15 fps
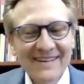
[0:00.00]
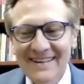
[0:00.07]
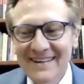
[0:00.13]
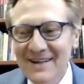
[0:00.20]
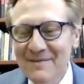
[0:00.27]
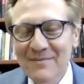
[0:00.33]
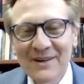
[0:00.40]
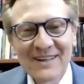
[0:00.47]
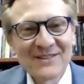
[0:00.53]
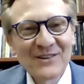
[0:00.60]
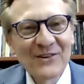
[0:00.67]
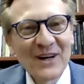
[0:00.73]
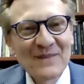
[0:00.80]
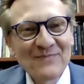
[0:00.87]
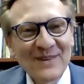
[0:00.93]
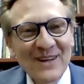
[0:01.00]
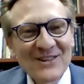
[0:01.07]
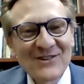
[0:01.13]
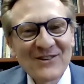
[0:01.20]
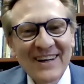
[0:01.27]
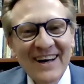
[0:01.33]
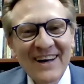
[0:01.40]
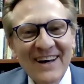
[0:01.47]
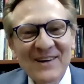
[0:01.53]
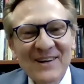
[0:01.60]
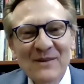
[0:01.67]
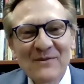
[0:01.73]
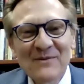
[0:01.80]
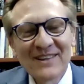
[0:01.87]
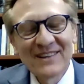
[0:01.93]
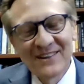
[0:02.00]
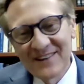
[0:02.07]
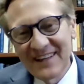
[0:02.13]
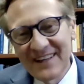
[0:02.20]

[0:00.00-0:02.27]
uh, but it's a great pleasure and honor to be with you.